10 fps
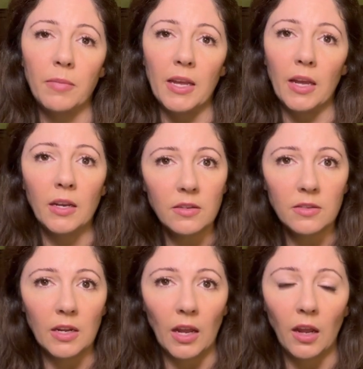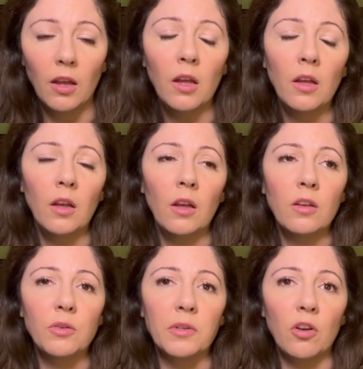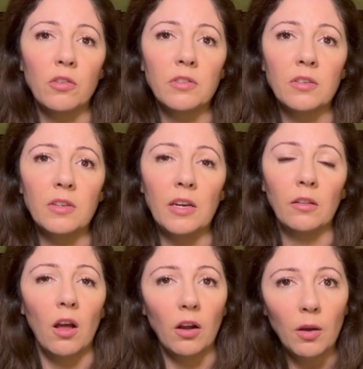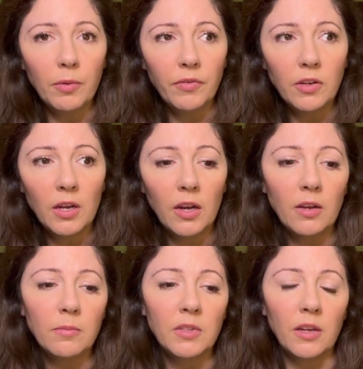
be in his knee. So it's caused his knee to lock up a few times